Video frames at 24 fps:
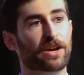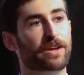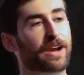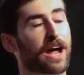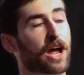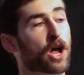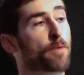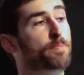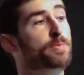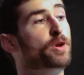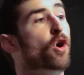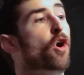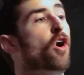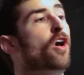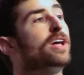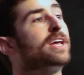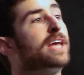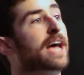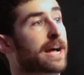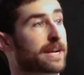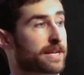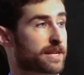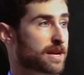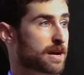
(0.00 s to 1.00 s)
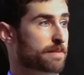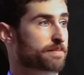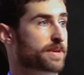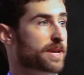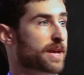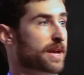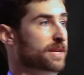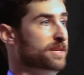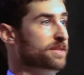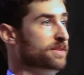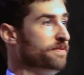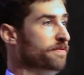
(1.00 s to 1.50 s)
I hope you all got
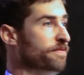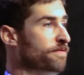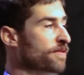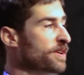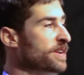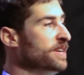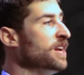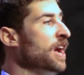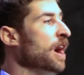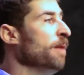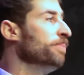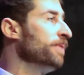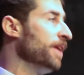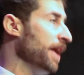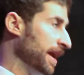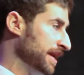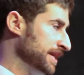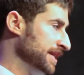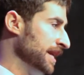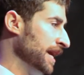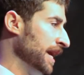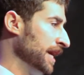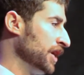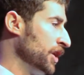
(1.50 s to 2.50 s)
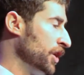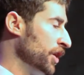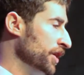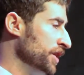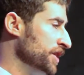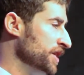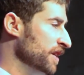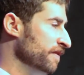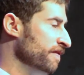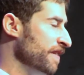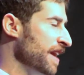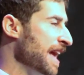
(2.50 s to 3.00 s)
cupcakes. Free cupcakes tonight,
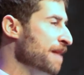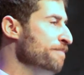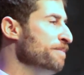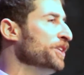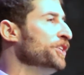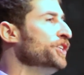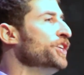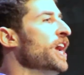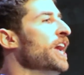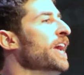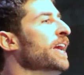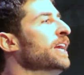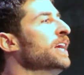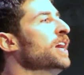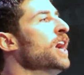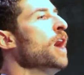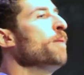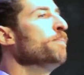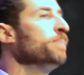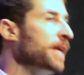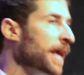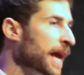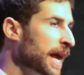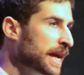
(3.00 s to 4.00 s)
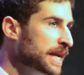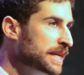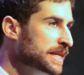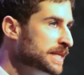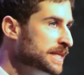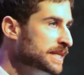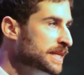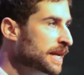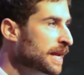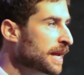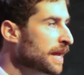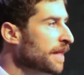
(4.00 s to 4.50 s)
courtesy of Eméché
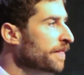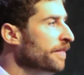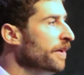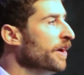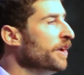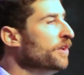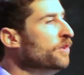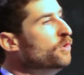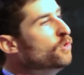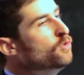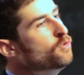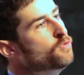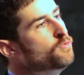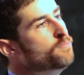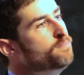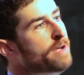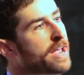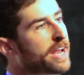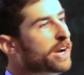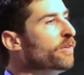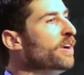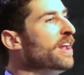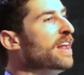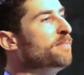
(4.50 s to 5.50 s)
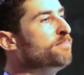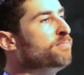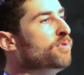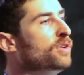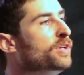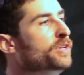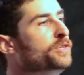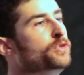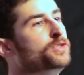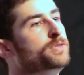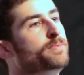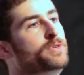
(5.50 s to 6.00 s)
Cupcakes. Their new bakery out of
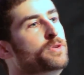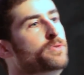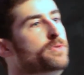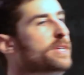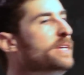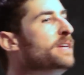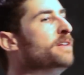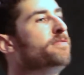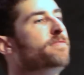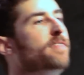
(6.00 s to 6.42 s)
Brooklyn, there's some unique